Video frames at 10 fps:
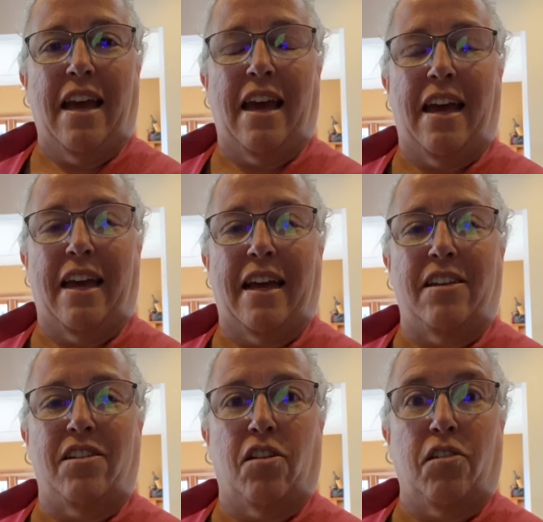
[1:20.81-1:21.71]

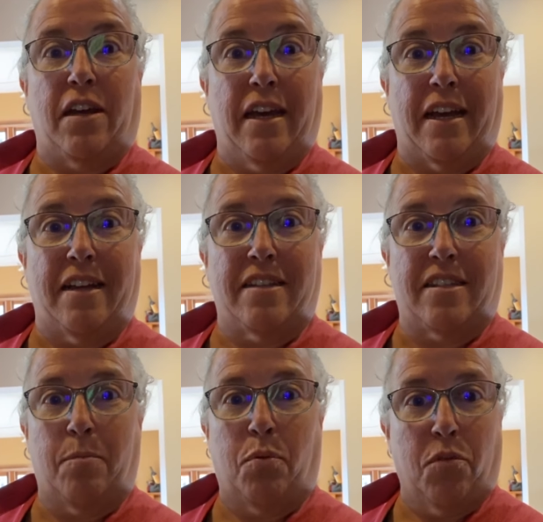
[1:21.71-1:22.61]
and you know, you can't,
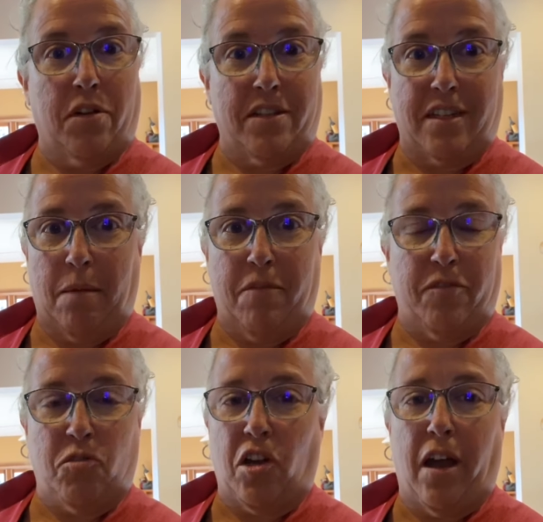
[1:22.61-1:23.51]
some pork is coming
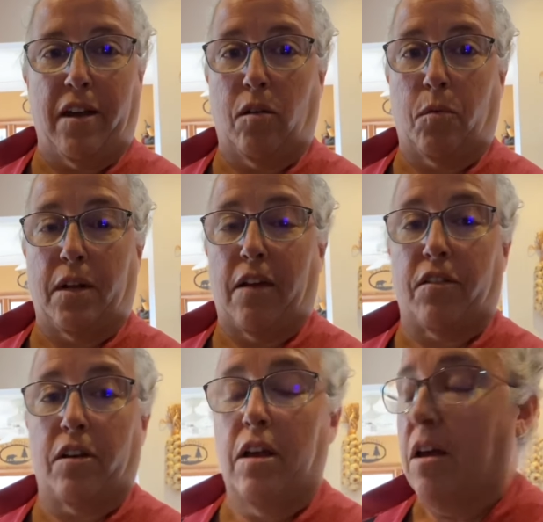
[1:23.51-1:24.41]
from China,
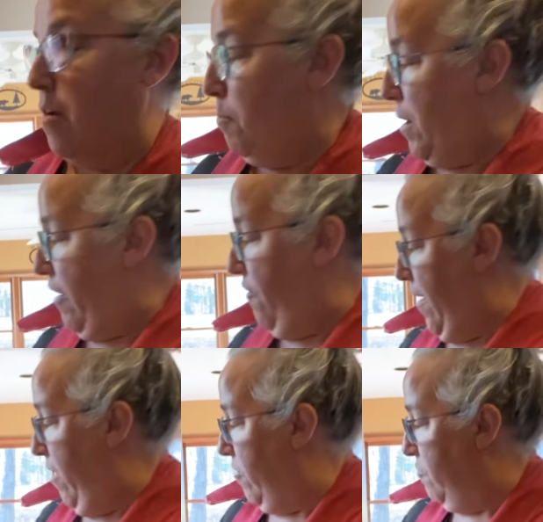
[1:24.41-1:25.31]
whatever. But I
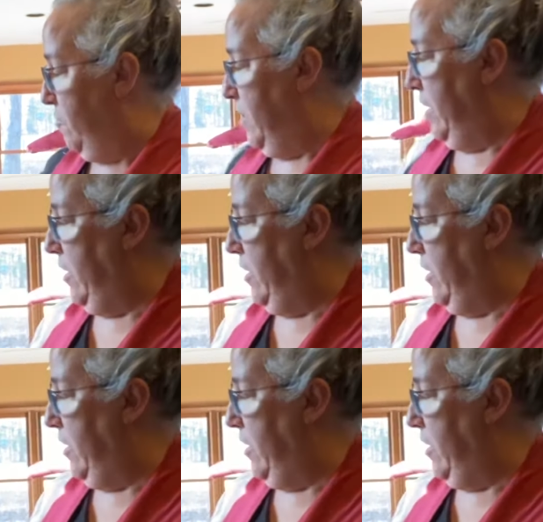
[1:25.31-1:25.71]
found a really